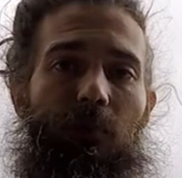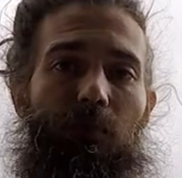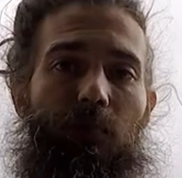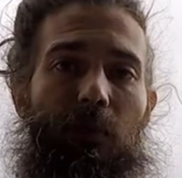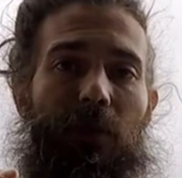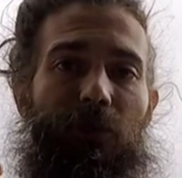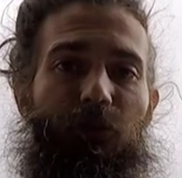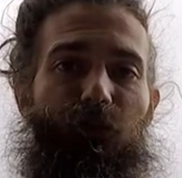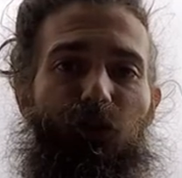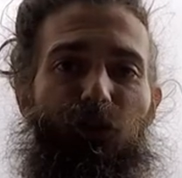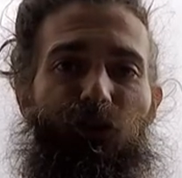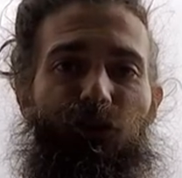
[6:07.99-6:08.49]

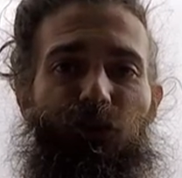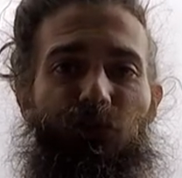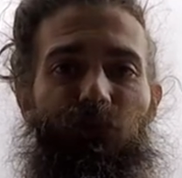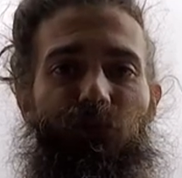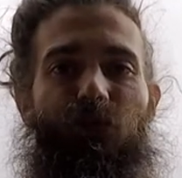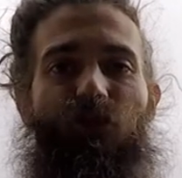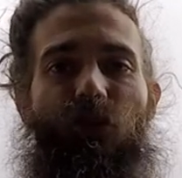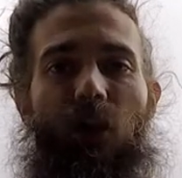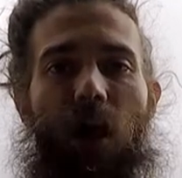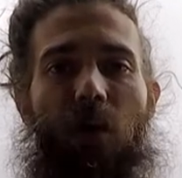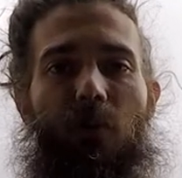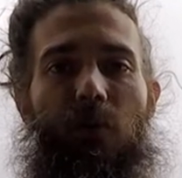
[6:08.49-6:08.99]
Make sure you
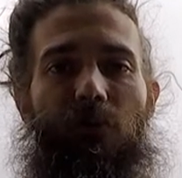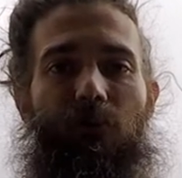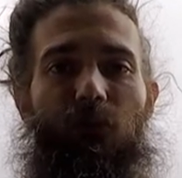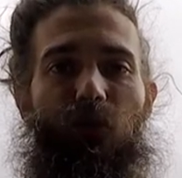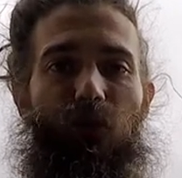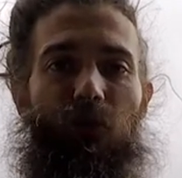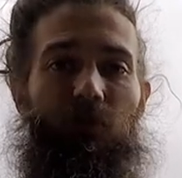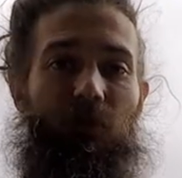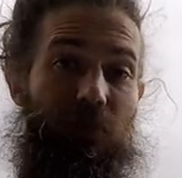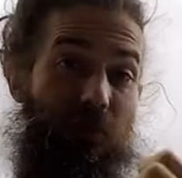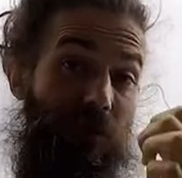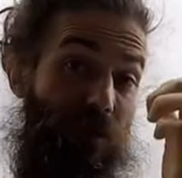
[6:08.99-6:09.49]
subscribe, of
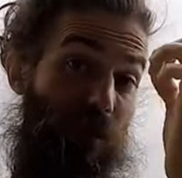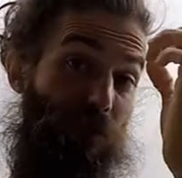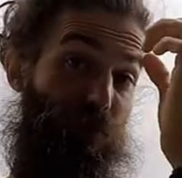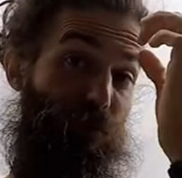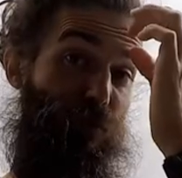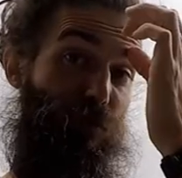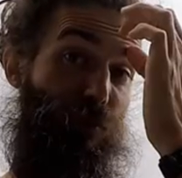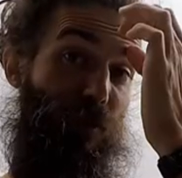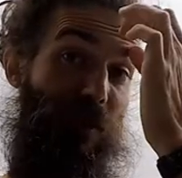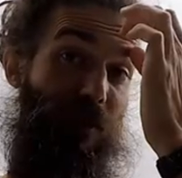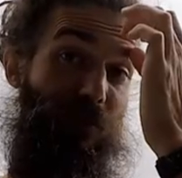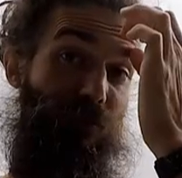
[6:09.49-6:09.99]
course, stay up to
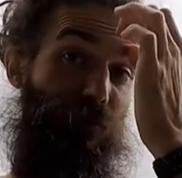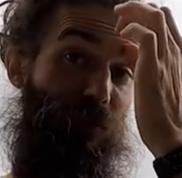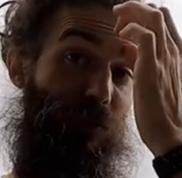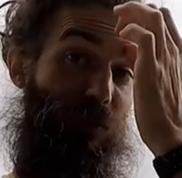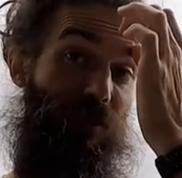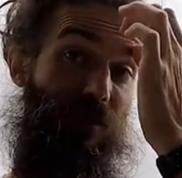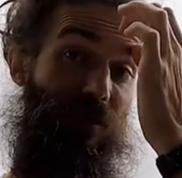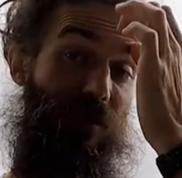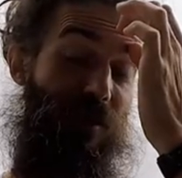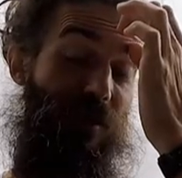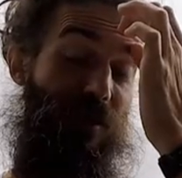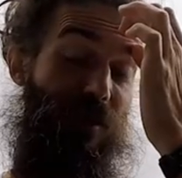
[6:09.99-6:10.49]
date with
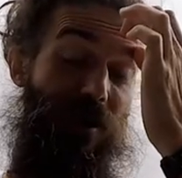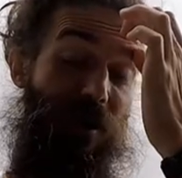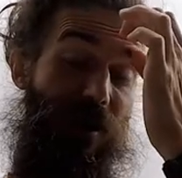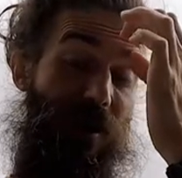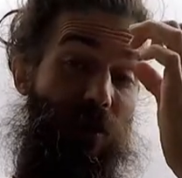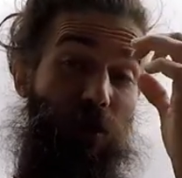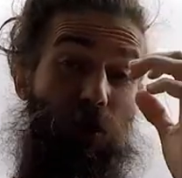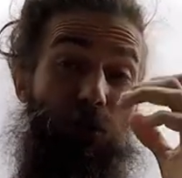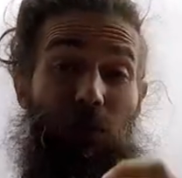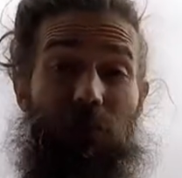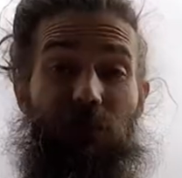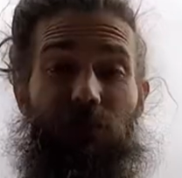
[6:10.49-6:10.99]

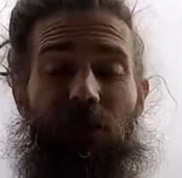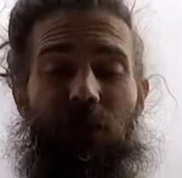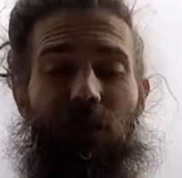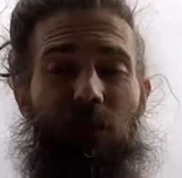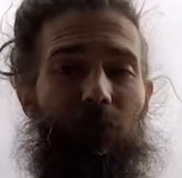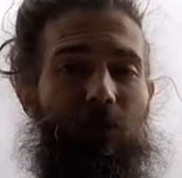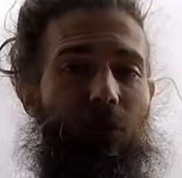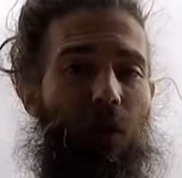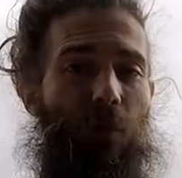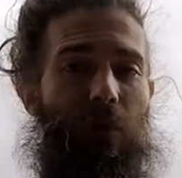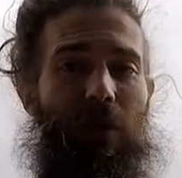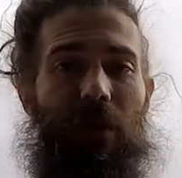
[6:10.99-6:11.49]
all the
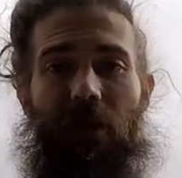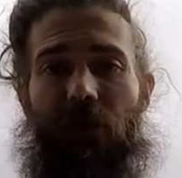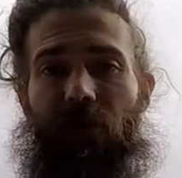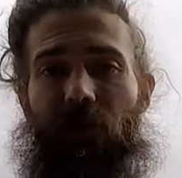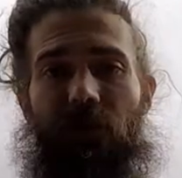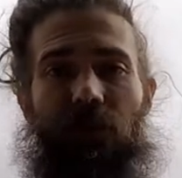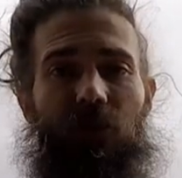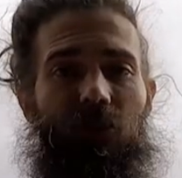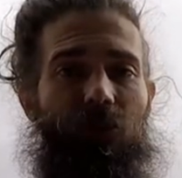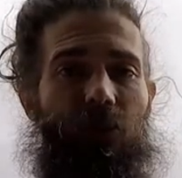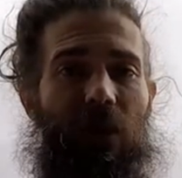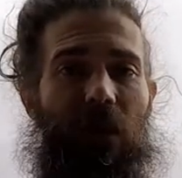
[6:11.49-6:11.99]
videos coming out of
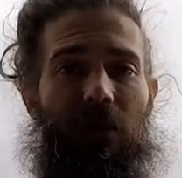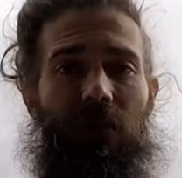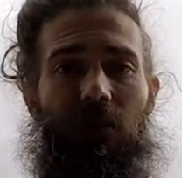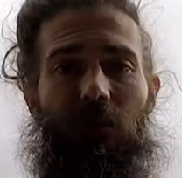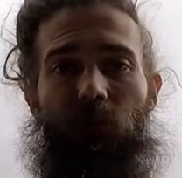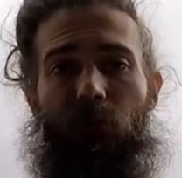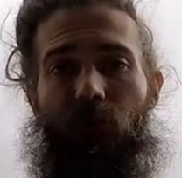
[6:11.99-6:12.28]
this channel.